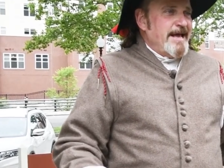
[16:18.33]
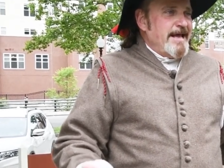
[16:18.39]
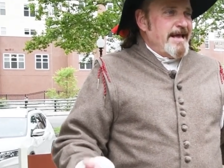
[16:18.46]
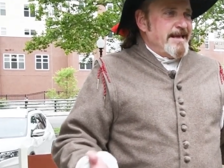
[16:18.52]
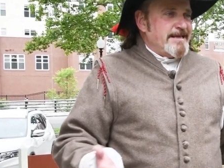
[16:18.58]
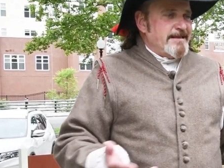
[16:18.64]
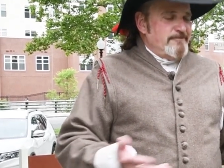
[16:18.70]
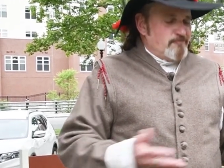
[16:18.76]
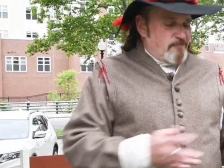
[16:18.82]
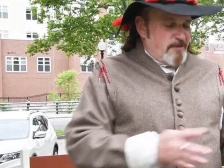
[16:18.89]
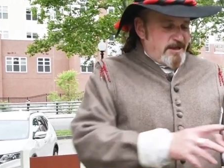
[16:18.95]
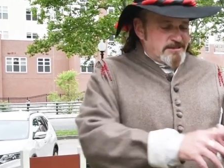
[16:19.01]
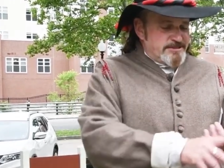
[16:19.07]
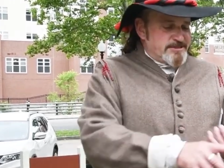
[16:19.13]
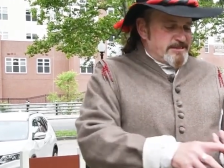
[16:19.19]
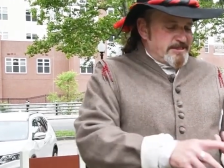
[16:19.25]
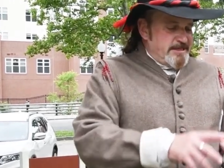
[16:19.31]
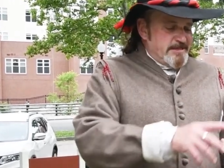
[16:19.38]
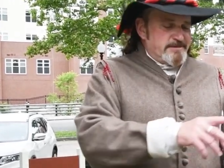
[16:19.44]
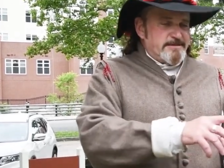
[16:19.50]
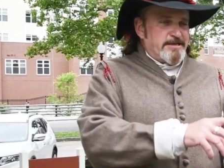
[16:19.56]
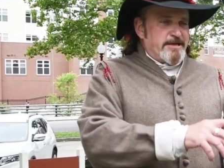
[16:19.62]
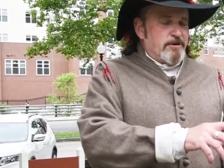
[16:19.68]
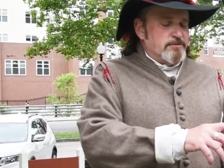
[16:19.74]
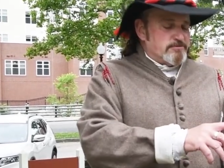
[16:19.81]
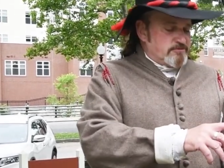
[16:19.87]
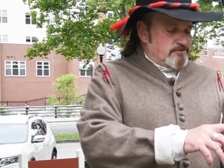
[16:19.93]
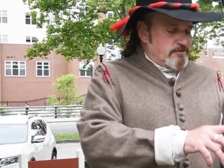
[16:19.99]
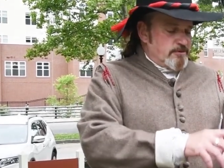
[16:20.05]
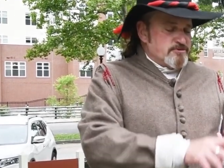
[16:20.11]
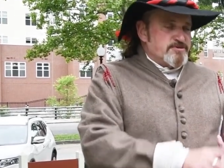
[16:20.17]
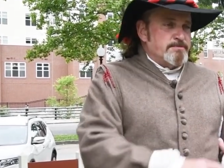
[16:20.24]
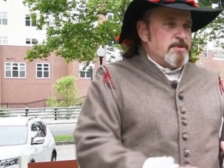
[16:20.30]
It rots, it
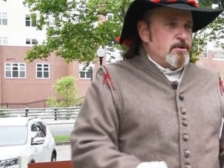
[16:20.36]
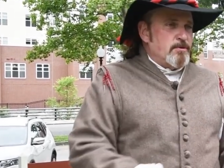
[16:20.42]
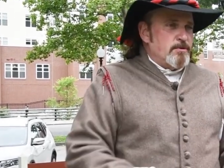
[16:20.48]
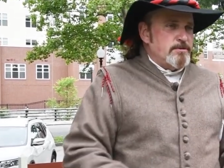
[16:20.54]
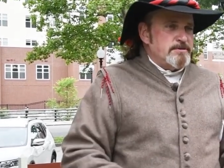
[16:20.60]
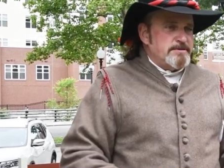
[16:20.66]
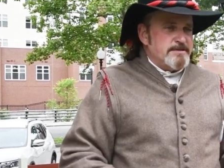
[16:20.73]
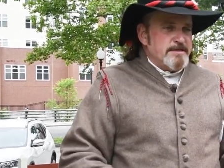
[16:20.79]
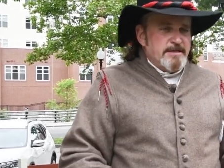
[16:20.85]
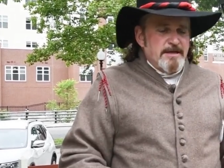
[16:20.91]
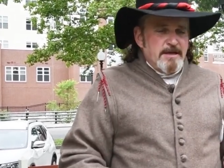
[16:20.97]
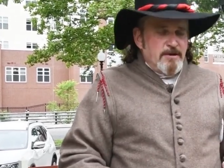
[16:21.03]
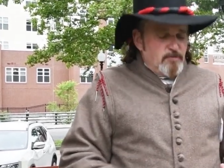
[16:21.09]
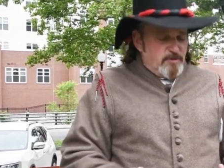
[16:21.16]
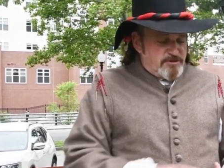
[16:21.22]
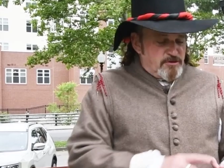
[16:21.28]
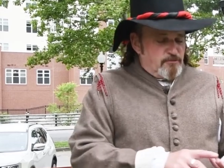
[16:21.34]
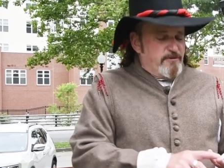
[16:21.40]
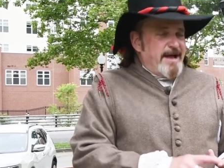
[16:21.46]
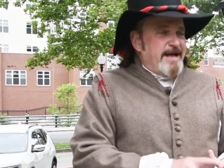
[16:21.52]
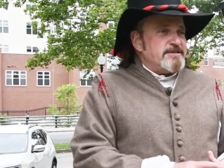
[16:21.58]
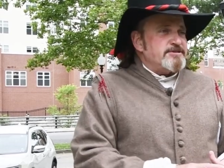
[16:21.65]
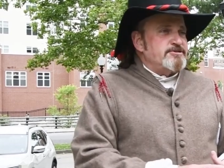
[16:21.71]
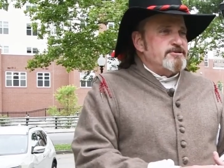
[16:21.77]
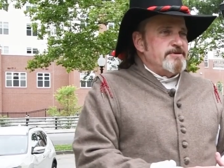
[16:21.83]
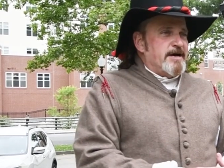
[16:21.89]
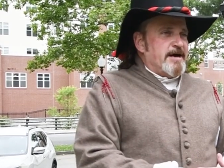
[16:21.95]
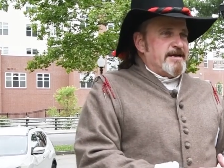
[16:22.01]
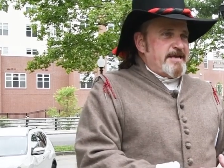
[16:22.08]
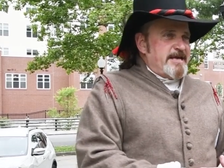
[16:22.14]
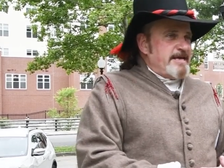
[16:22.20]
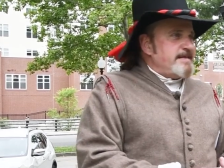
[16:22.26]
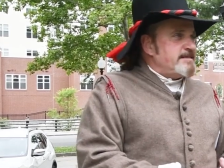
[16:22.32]
grows mold. What the rats do not
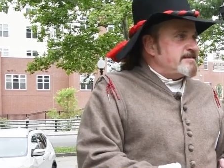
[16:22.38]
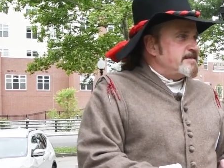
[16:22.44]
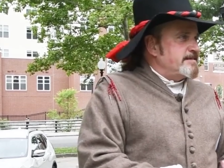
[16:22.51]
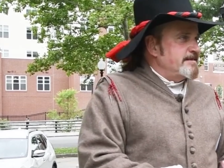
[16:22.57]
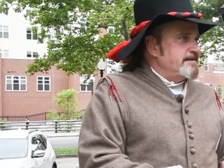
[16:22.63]
eat,